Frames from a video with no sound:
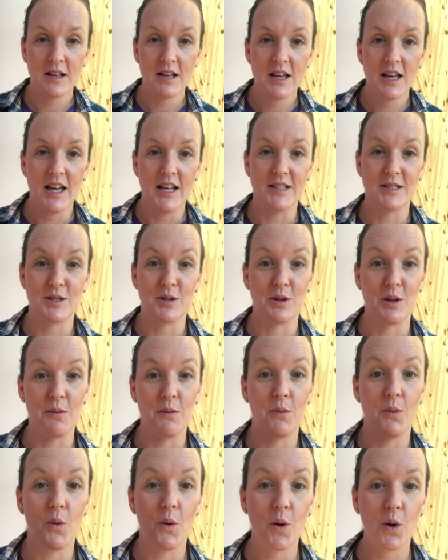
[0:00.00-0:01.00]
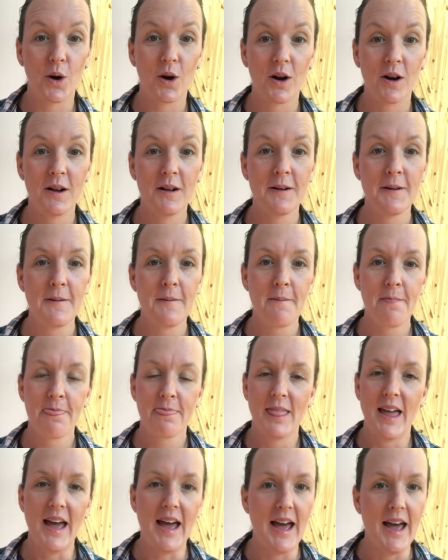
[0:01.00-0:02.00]
And so the more
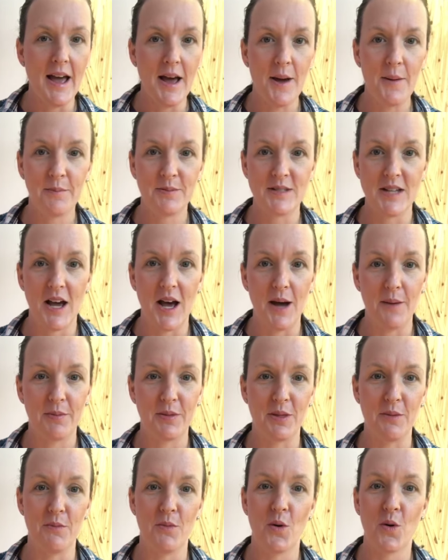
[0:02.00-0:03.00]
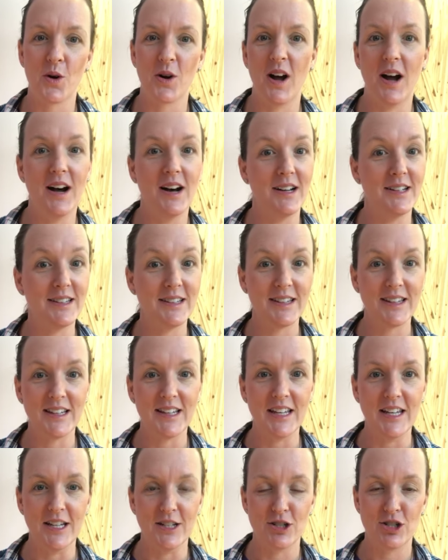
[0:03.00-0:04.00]
amped up, the more
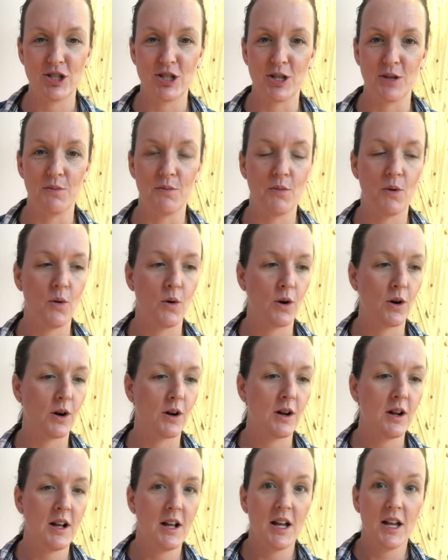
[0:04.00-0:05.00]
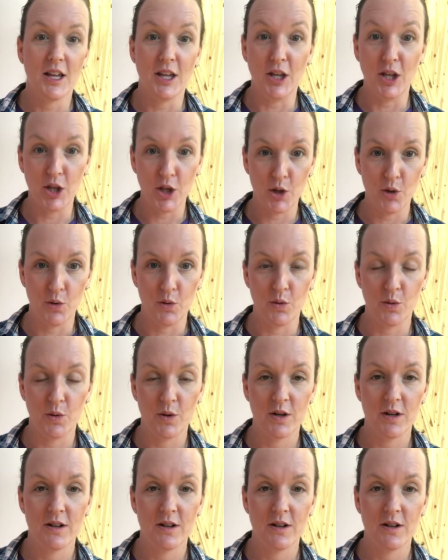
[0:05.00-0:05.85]
unleashed, the more you